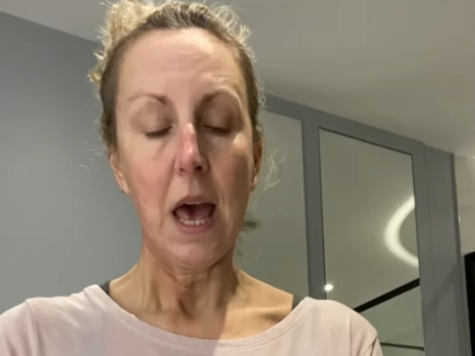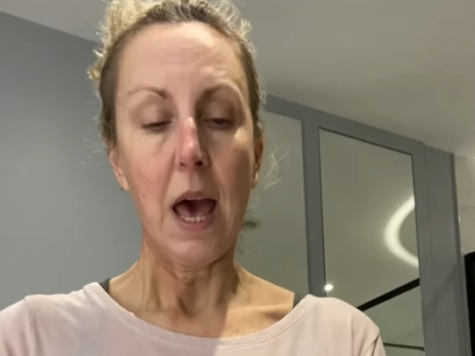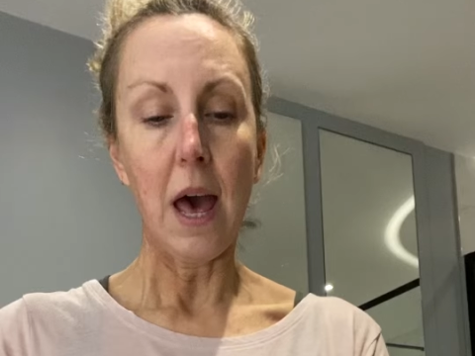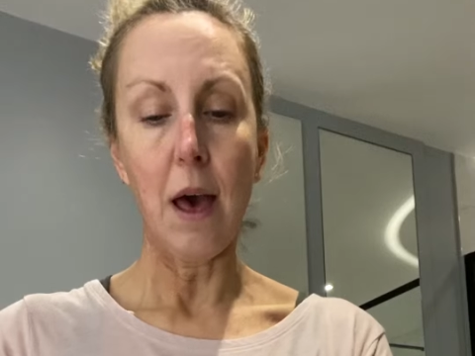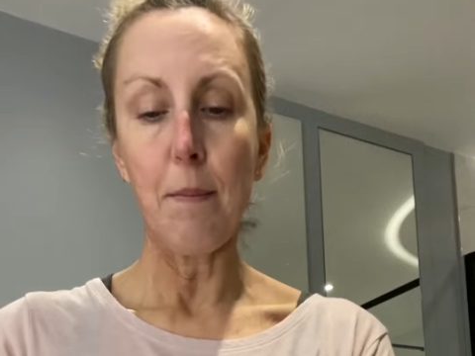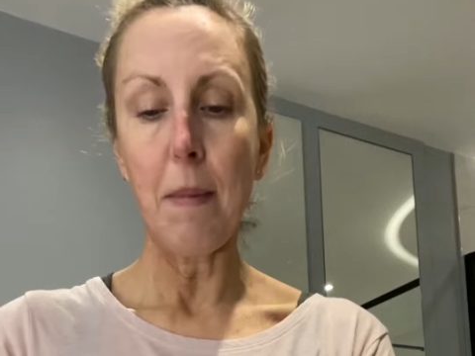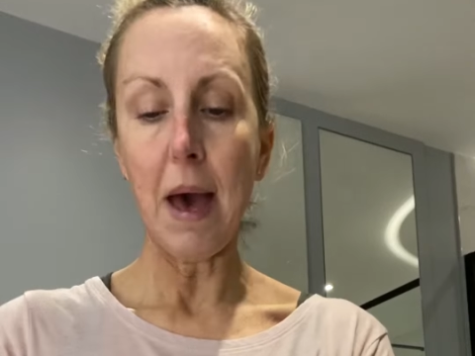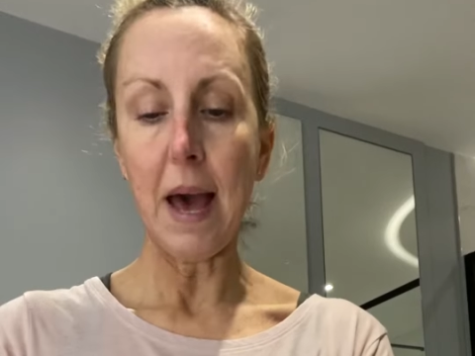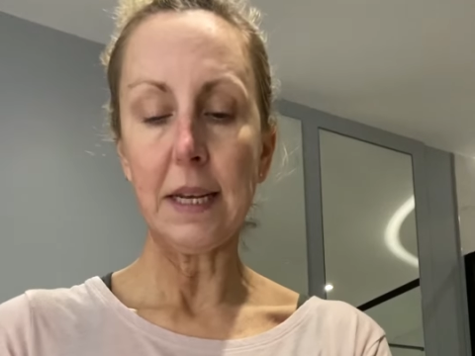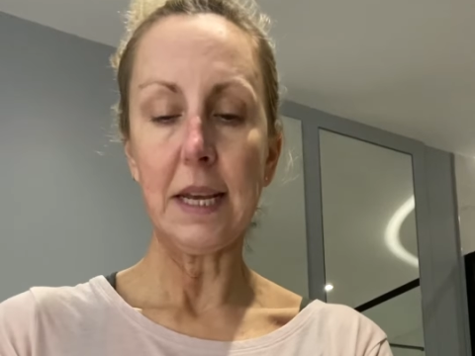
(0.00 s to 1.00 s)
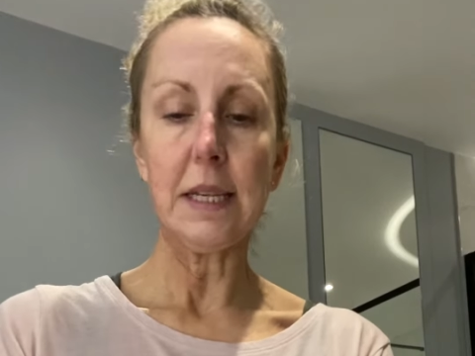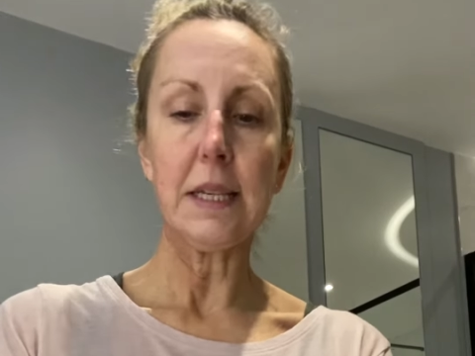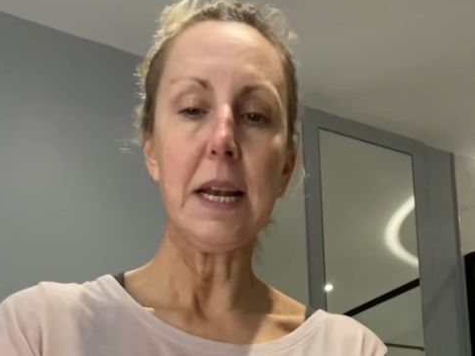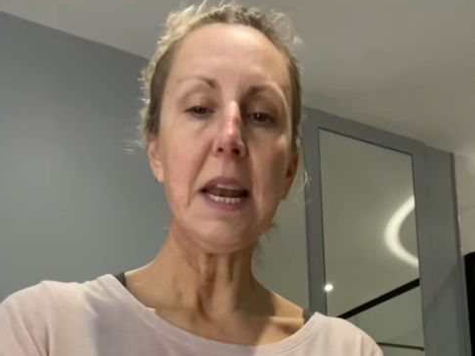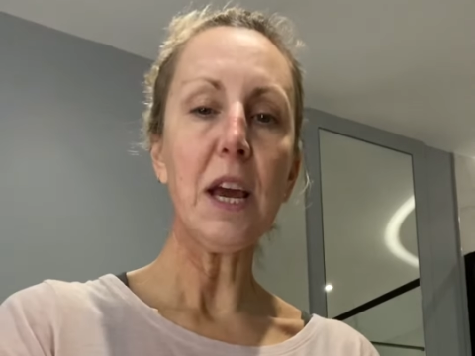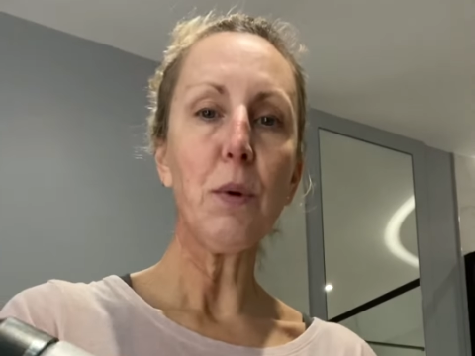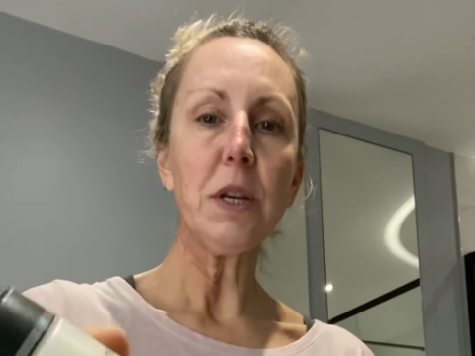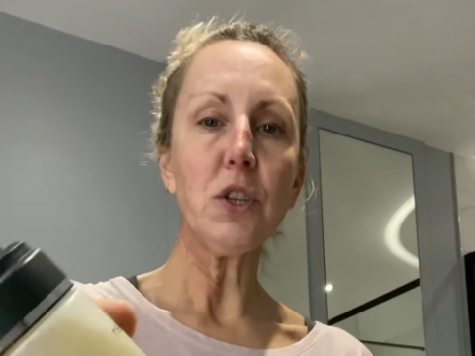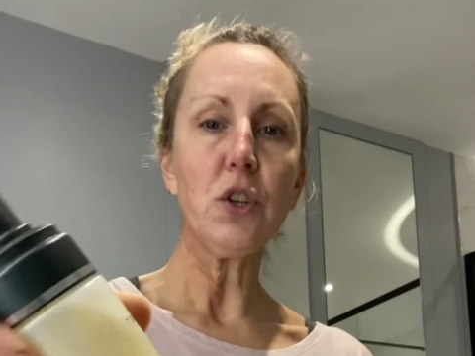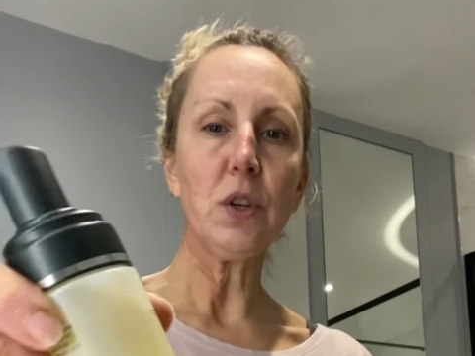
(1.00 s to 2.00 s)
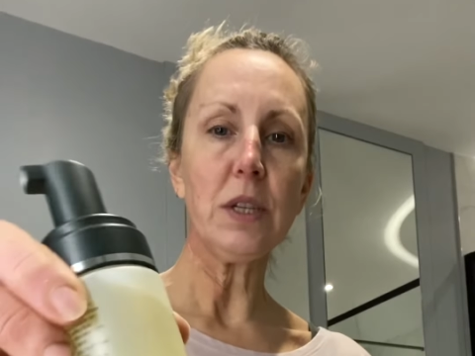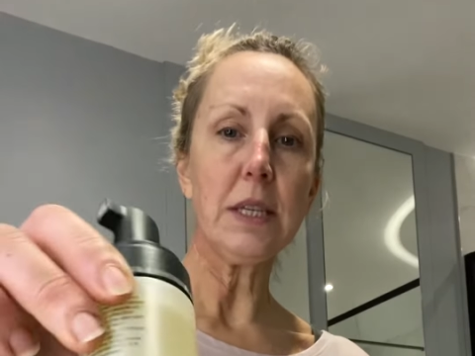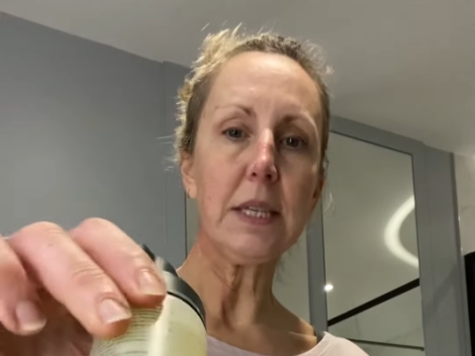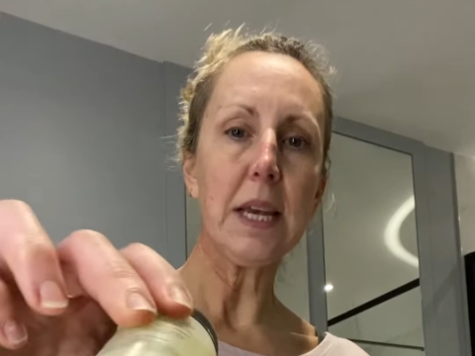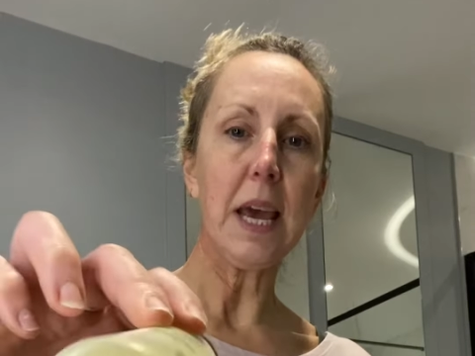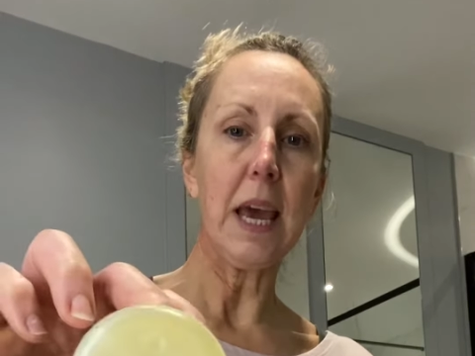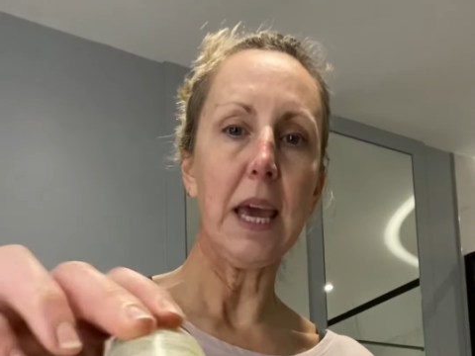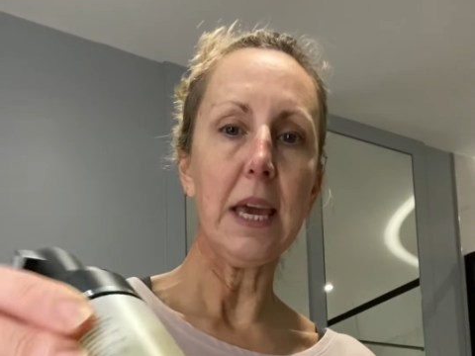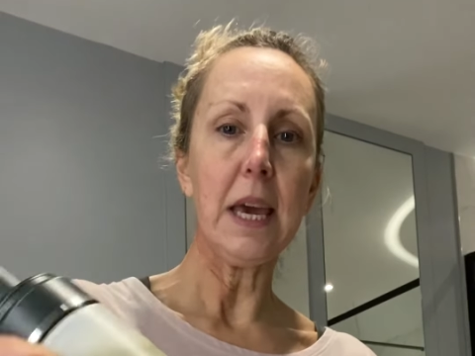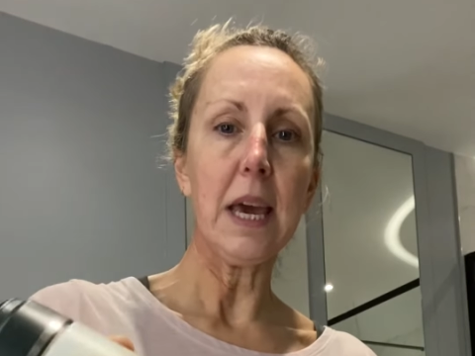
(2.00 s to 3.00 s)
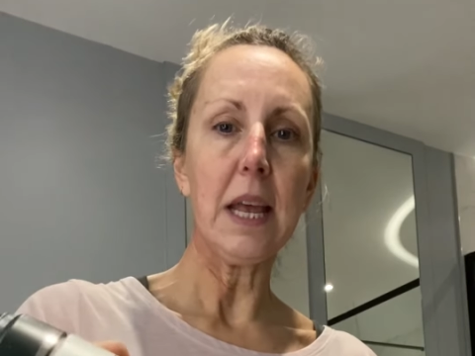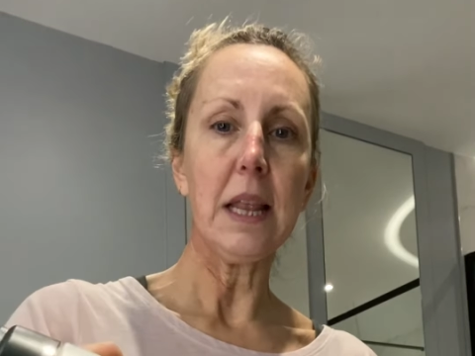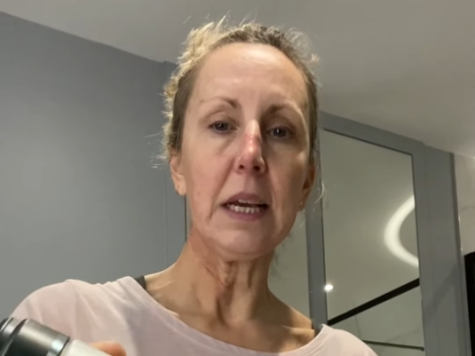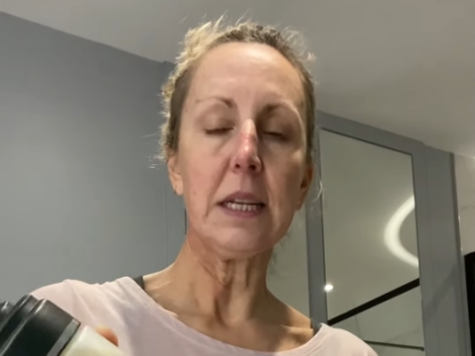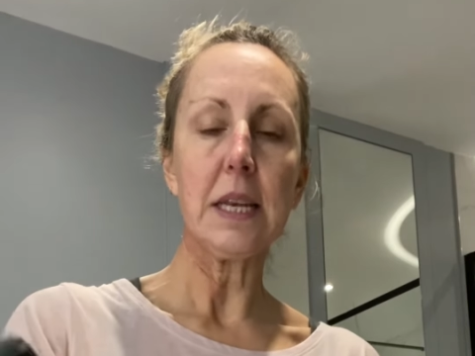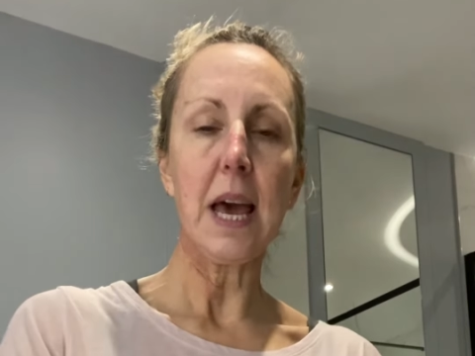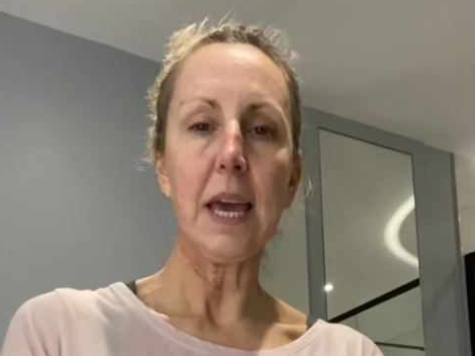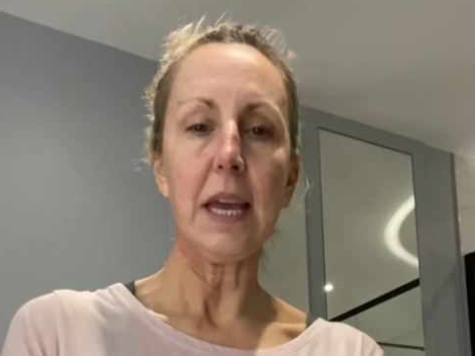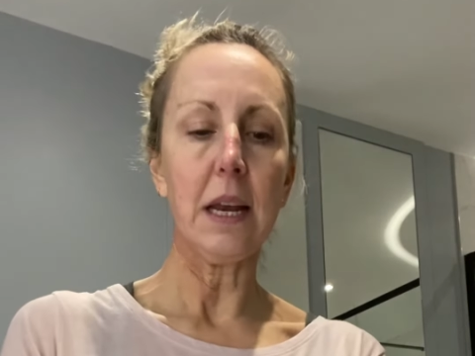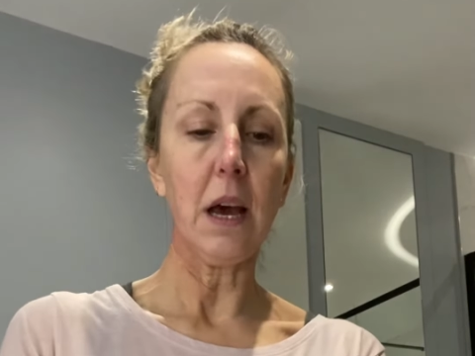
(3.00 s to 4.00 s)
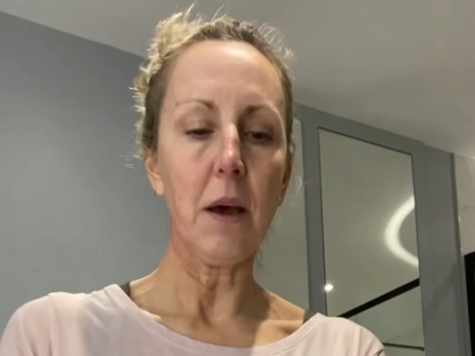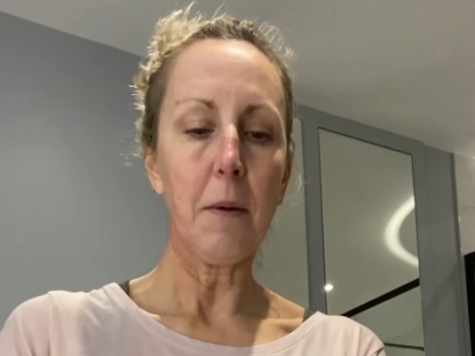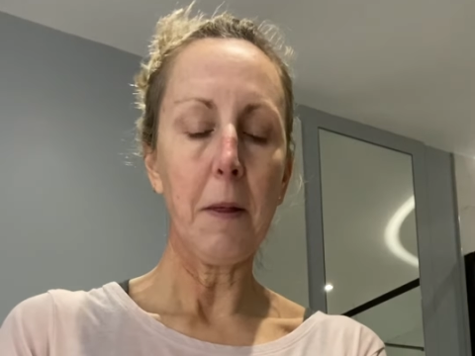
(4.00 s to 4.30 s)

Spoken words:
And it's a liquid, as you can see in the container.